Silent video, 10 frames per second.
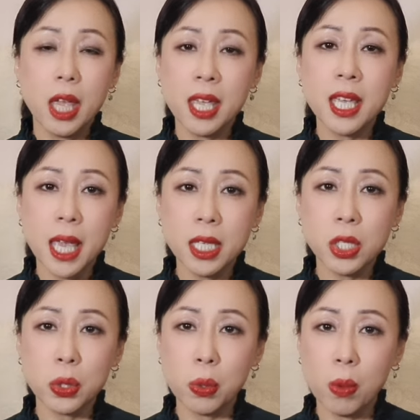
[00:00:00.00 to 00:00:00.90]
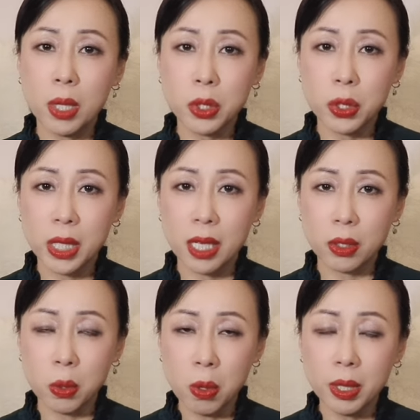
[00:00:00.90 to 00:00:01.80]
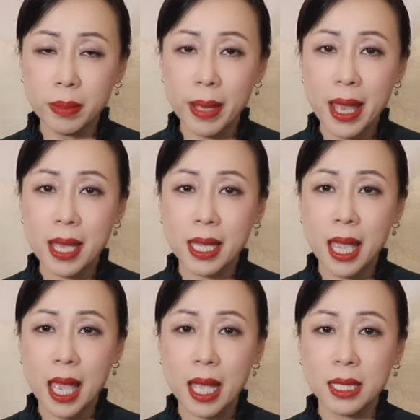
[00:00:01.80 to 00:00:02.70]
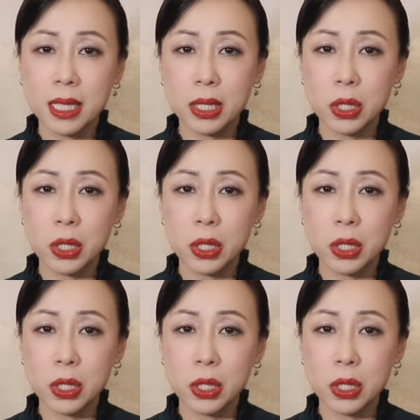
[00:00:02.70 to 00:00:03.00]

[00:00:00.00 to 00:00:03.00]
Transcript: In case you want to get a quarter bag and